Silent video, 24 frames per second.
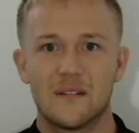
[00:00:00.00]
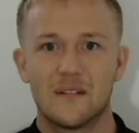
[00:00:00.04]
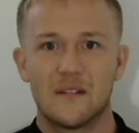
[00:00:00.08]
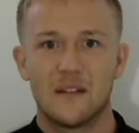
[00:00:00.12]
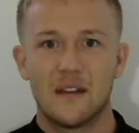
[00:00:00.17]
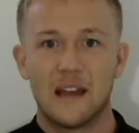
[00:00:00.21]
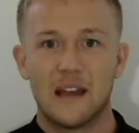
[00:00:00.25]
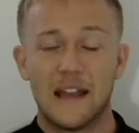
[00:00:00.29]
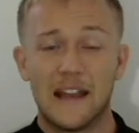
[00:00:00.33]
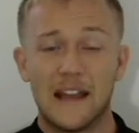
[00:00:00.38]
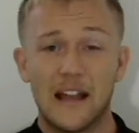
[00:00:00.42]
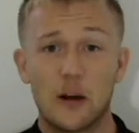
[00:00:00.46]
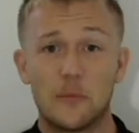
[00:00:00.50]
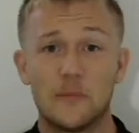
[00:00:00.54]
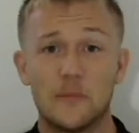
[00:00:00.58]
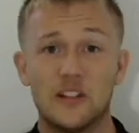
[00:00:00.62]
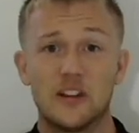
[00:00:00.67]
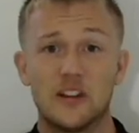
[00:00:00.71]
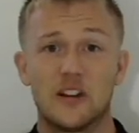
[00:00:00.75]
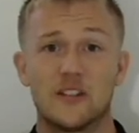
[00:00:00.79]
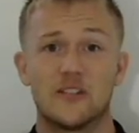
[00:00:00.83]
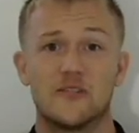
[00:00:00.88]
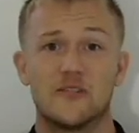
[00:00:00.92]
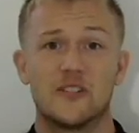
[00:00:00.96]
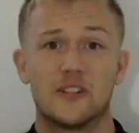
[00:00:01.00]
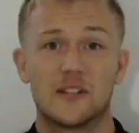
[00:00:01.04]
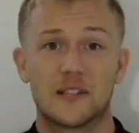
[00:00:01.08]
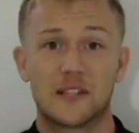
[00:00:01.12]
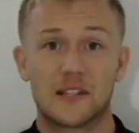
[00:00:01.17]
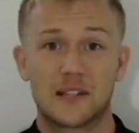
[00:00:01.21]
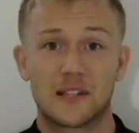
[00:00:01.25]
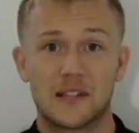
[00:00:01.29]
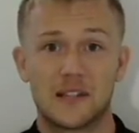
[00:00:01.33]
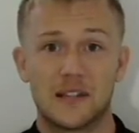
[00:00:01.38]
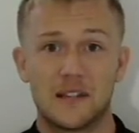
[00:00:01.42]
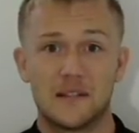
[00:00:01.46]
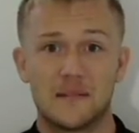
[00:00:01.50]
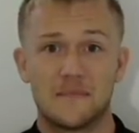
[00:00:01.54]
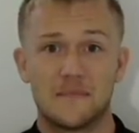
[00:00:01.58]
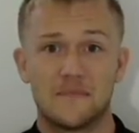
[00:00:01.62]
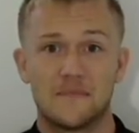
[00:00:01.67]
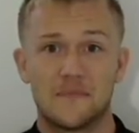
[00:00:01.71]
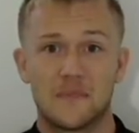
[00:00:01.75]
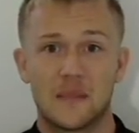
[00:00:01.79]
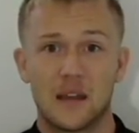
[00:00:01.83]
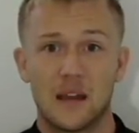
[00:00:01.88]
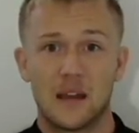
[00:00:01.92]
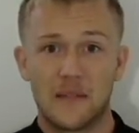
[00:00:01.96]
and help each other to succeed.
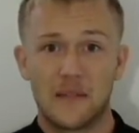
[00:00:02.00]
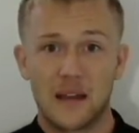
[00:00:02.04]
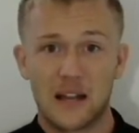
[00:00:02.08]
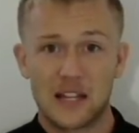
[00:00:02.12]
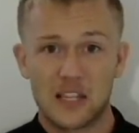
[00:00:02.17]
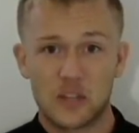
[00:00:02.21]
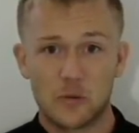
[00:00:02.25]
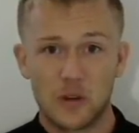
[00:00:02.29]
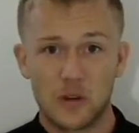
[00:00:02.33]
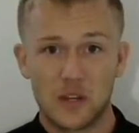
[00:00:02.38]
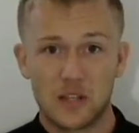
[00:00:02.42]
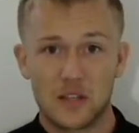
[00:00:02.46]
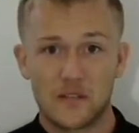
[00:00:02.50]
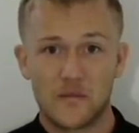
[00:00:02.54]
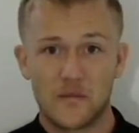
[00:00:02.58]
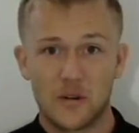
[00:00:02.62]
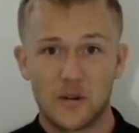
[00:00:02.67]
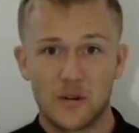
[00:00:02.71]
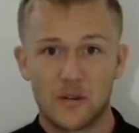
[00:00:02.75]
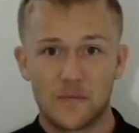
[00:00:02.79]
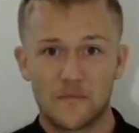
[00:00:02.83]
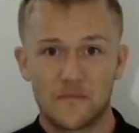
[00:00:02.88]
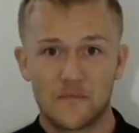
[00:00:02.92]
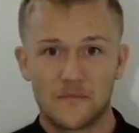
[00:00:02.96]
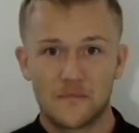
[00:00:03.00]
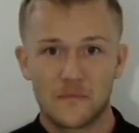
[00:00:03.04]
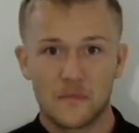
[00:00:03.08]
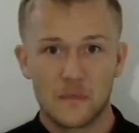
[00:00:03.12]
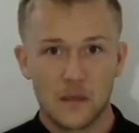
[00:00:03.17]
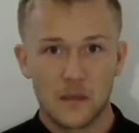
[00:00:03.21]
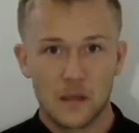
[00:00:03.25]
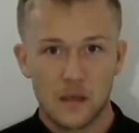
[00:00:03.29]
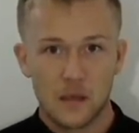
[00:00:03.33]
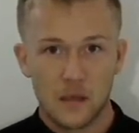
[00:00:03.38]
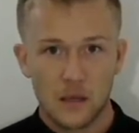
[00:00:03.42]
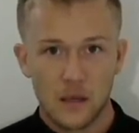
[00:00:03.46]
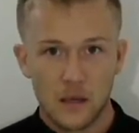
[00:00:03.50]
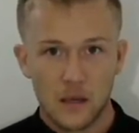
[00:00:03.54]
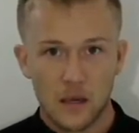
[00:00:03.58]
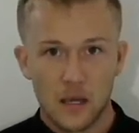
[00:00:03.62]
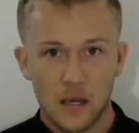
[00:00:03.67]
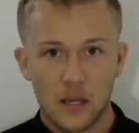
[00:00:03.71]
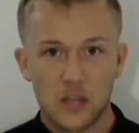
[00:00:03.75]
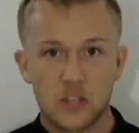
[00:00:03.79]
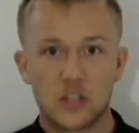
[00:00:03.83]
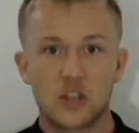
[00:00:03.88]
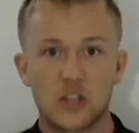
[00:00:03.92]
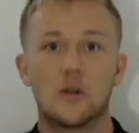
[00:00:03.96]
And that's what it's for.
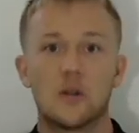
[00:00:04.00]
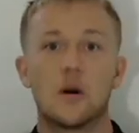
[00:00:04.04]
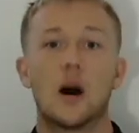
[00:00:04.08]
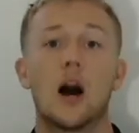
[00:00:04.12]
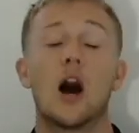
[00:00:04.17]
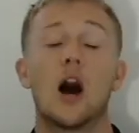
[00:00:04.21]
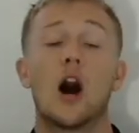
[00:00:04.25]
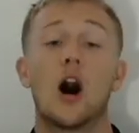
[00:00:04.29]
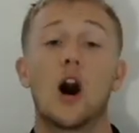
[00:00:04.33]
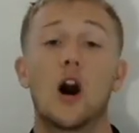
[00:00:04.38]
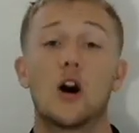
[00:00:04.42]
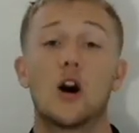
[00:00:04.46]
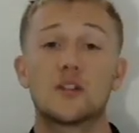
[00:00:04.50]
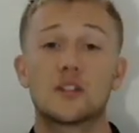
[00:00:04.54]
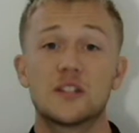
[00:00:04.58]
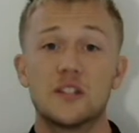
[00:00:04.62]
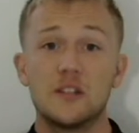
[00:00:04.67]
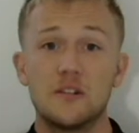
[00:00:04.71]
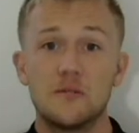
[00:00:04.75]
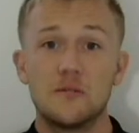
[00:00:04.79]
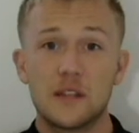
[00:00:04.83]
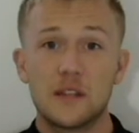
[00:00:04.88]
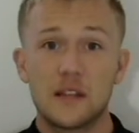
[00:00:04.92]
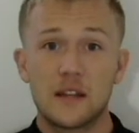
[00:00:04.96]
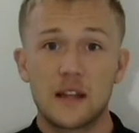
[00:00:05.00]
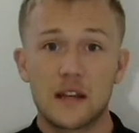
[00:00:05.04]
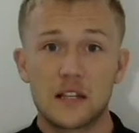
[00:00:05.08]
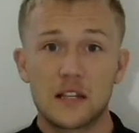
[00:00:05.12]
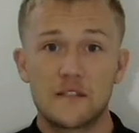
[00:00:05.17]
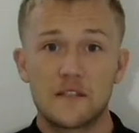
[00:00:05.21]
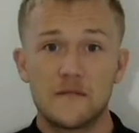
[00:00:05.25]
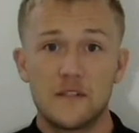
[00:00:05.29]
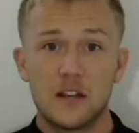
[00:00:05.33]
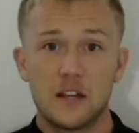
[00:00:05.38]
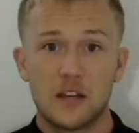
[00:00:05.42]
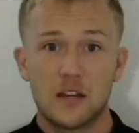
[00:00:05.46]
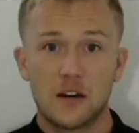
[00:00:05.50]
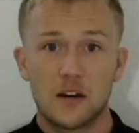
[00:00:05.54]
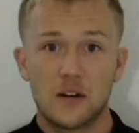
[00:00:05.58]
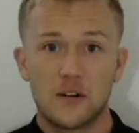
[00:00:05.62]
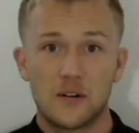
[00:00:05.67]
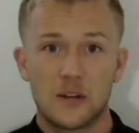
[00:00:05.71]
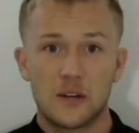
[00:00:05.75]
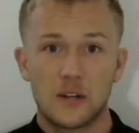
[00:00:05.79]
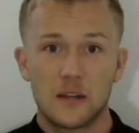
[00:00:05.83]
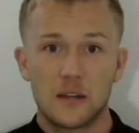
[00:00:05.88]
So I'll see you in the next video.